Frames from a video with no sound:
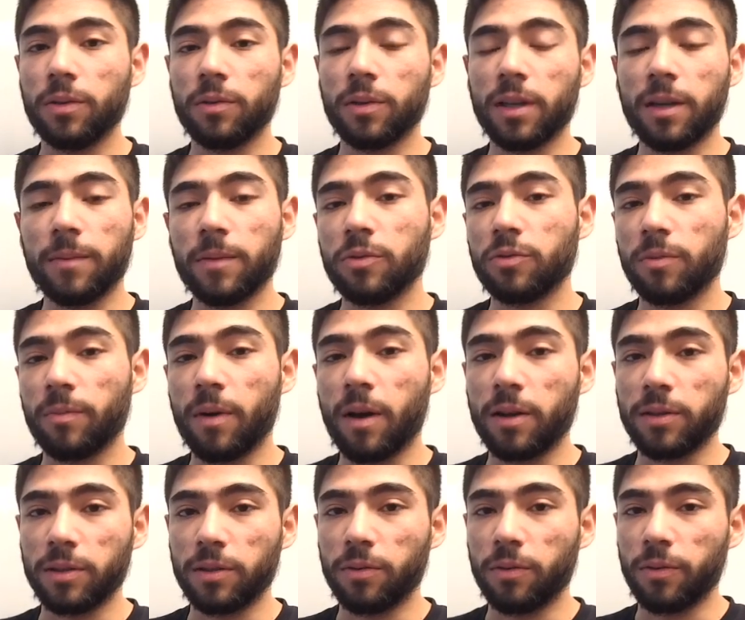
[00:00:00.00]
to an image
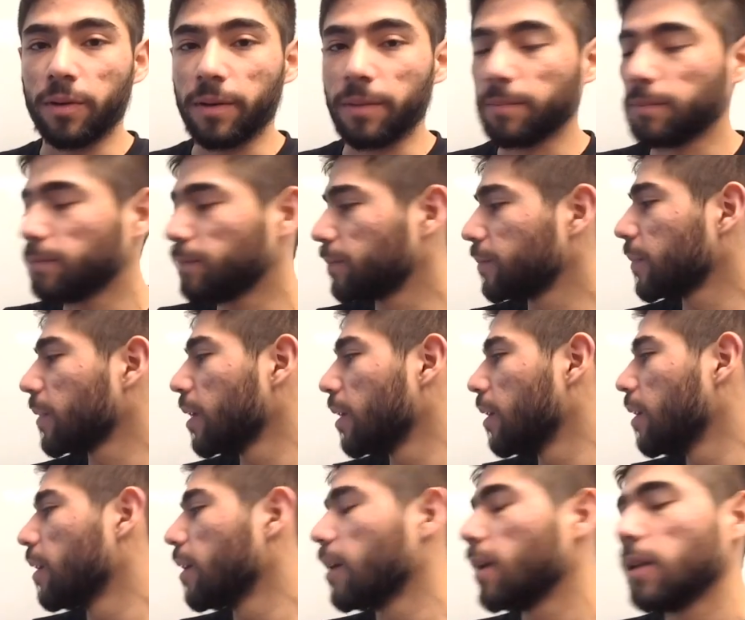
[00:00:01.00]
repository.
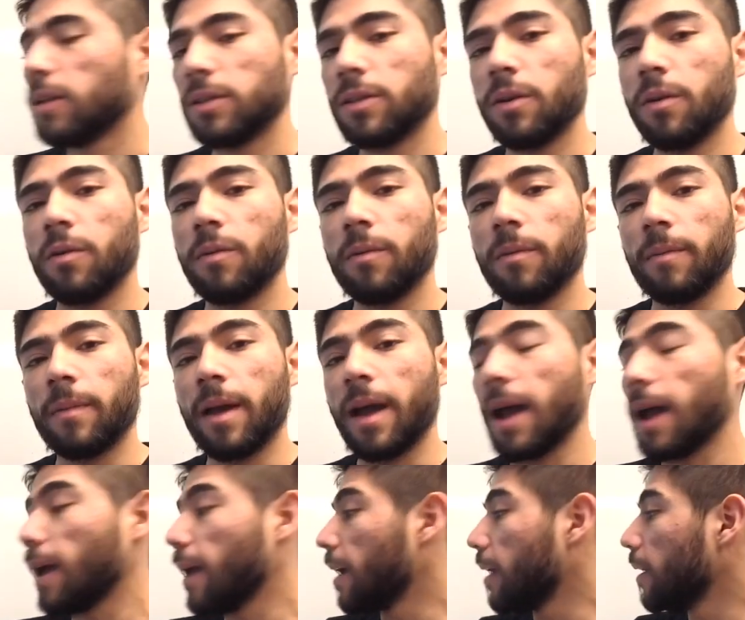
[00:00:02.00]
So
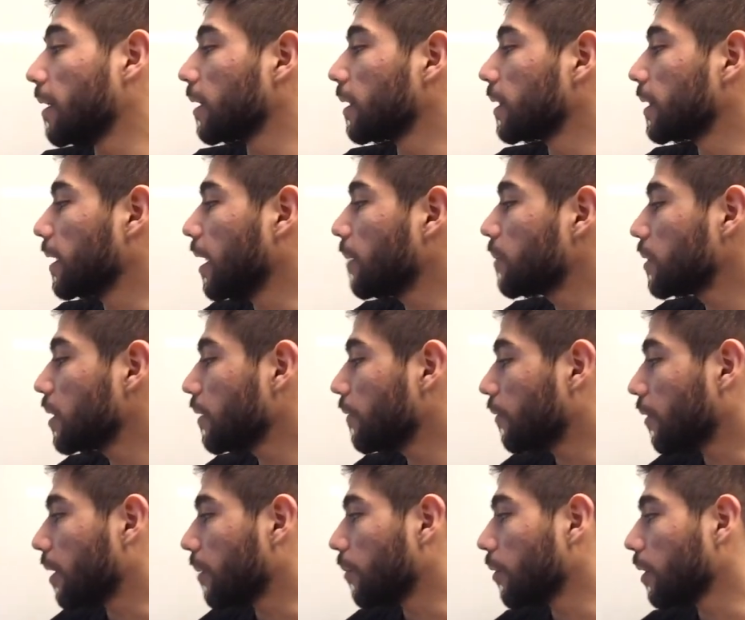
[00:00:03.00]
the Update
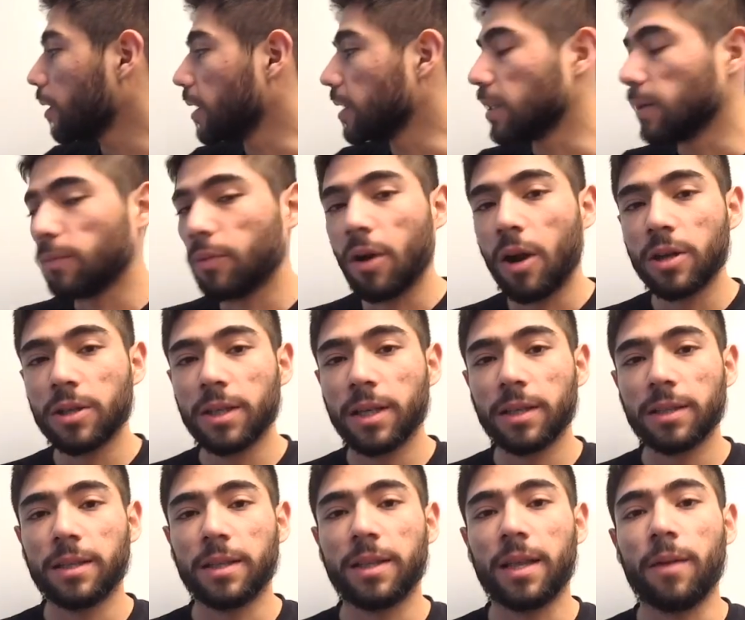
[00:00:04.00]
Framework is a
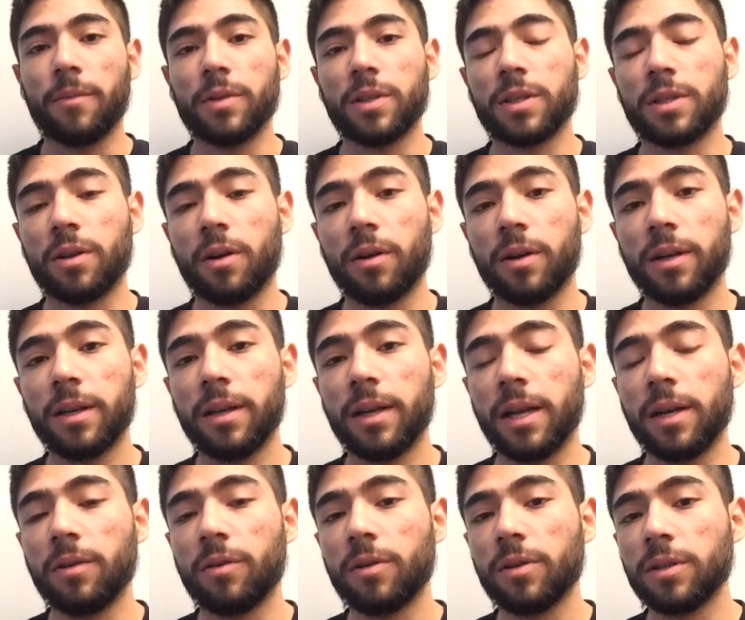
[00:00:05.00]
project that was started
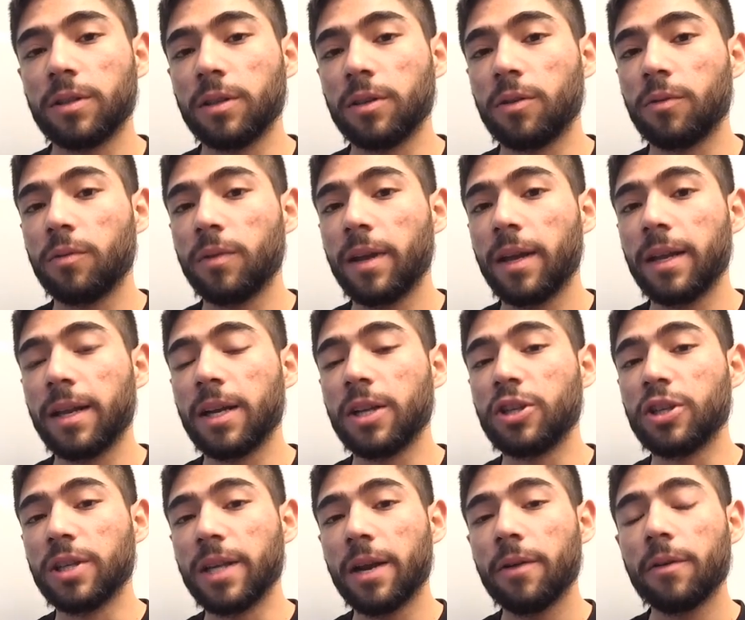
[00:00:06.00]
in order to create a
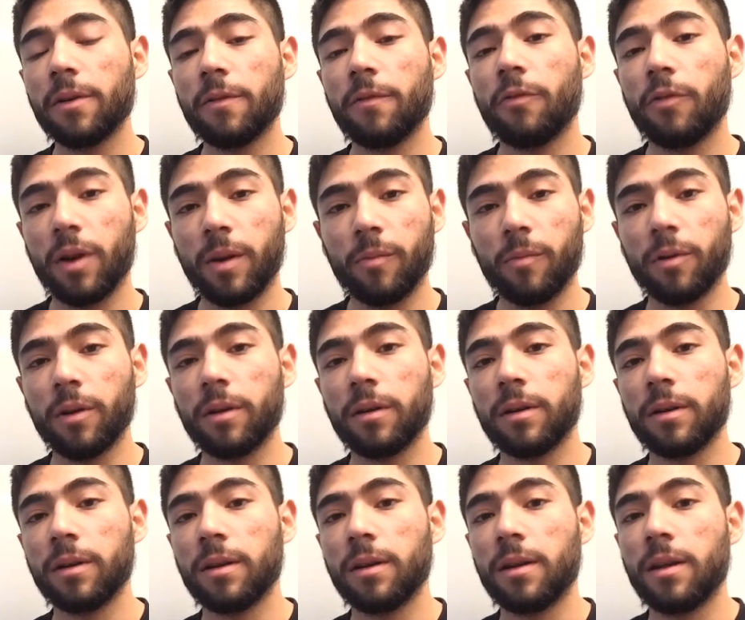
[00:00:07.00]
generic framework
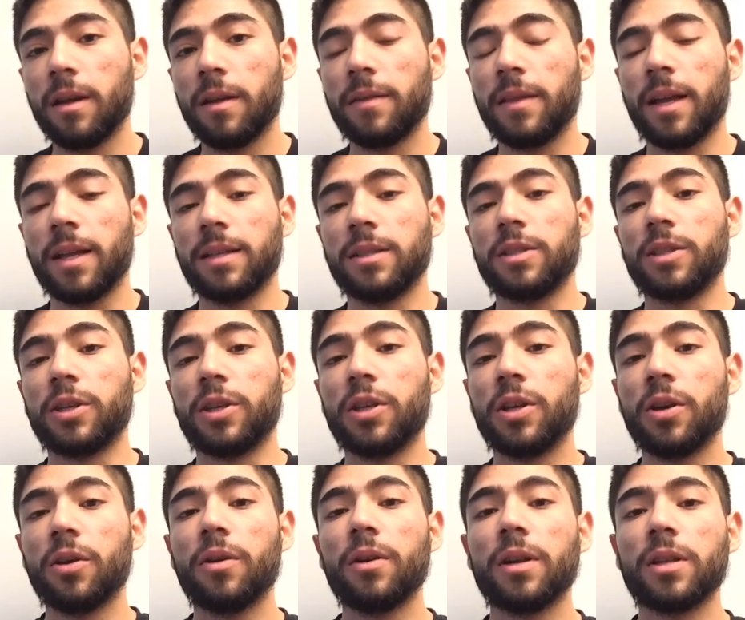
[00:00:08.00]
that
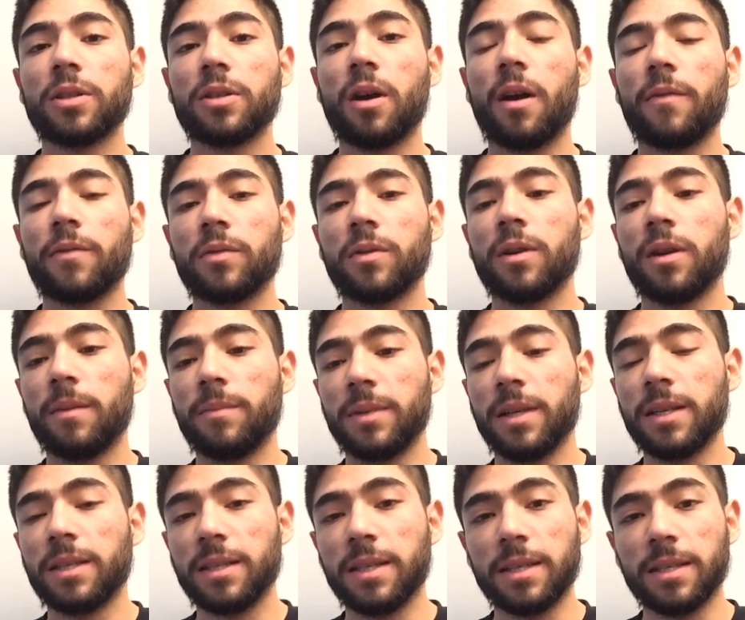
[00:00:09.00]
secured software
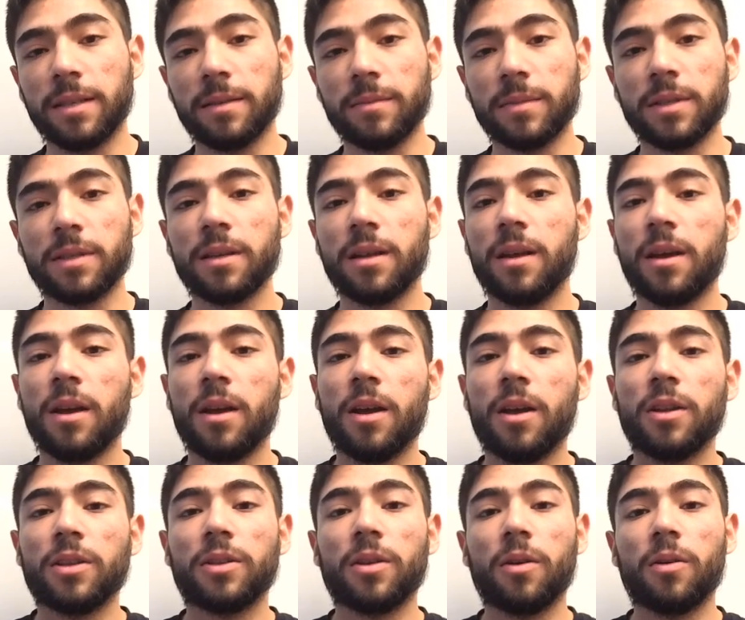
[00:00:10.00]
update systems.
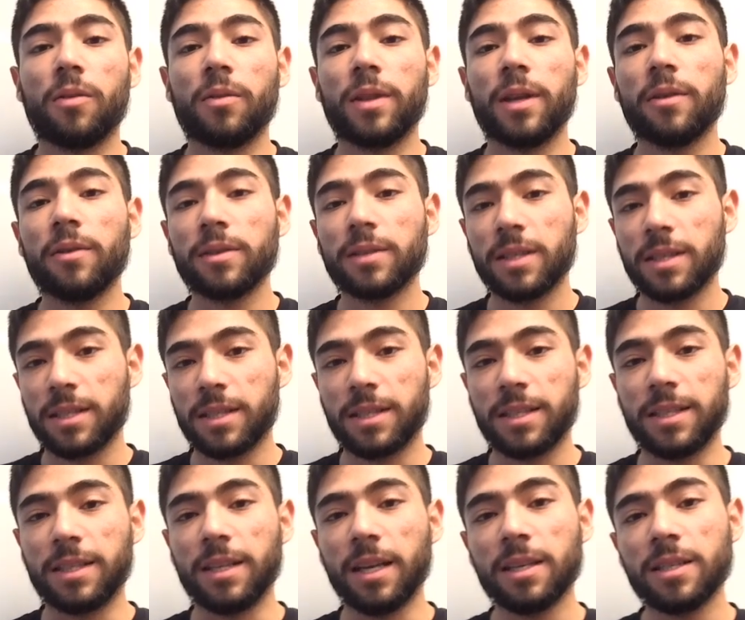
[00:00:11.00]
So there
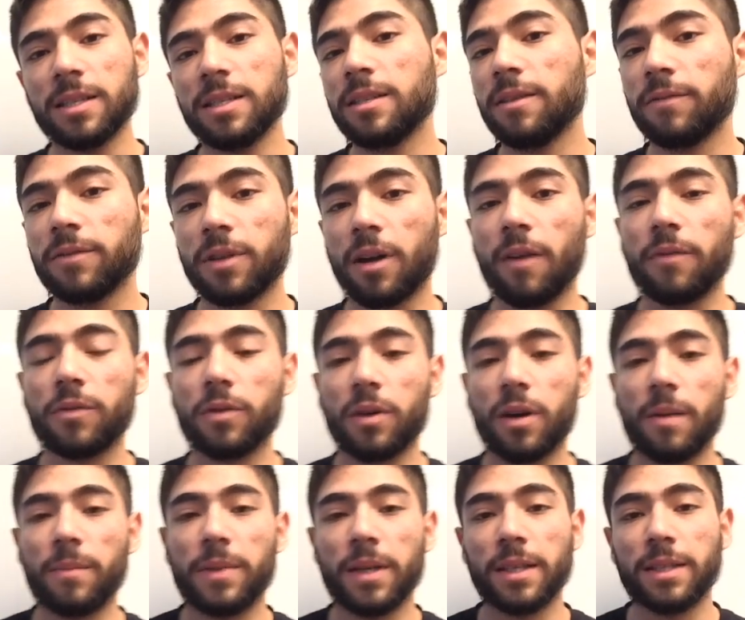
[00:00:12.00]
exists dozens of software
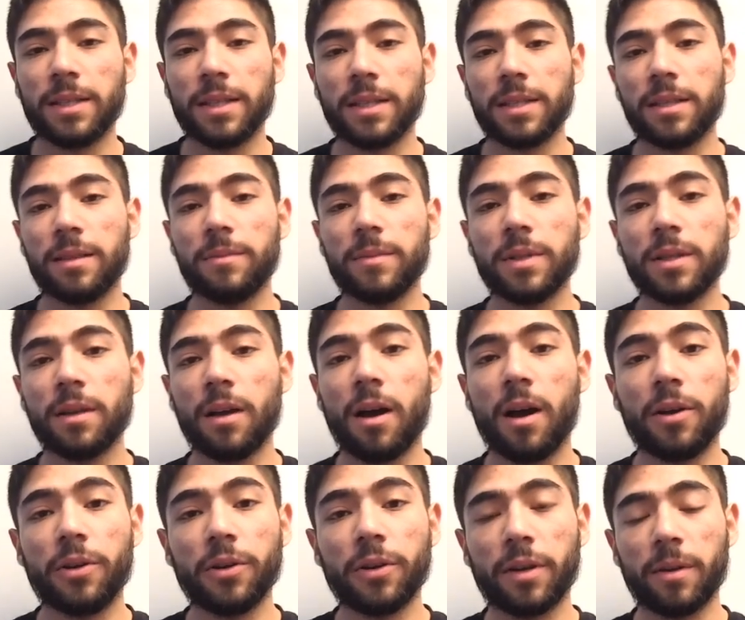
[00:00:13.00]
update systems
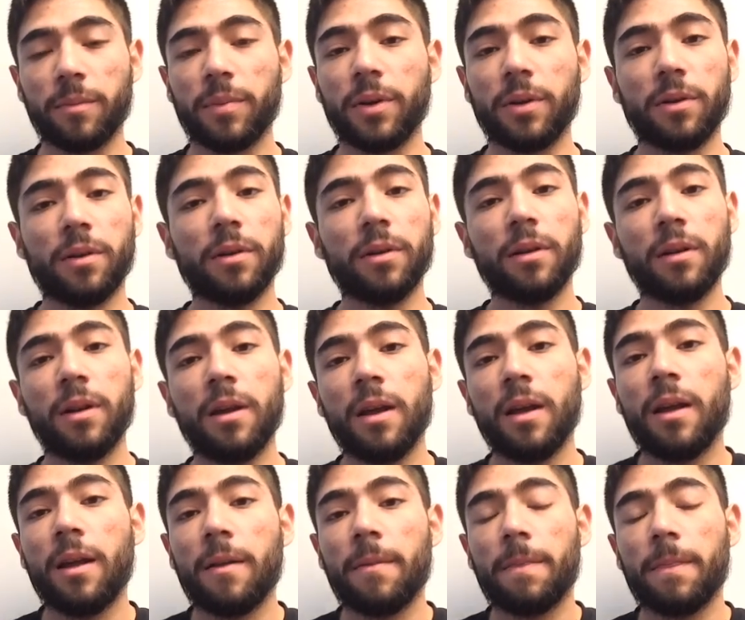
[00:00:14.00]
on your computer
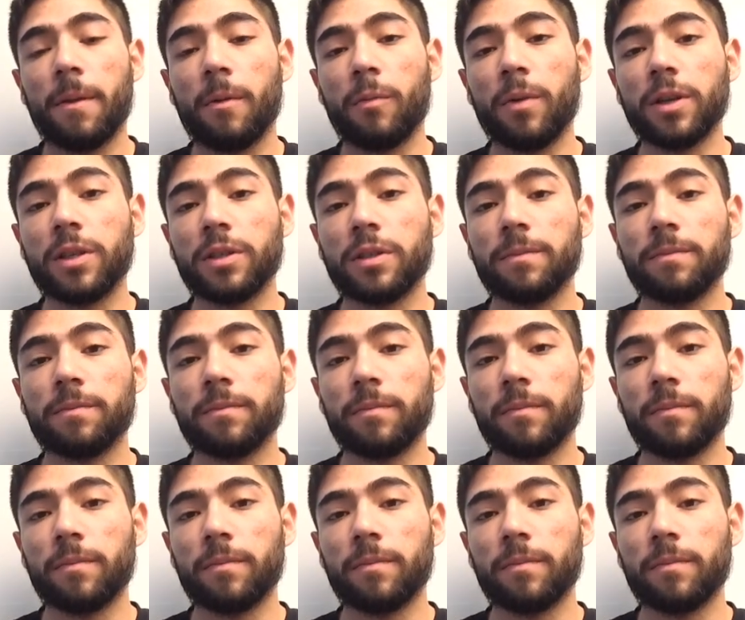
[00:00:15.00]
which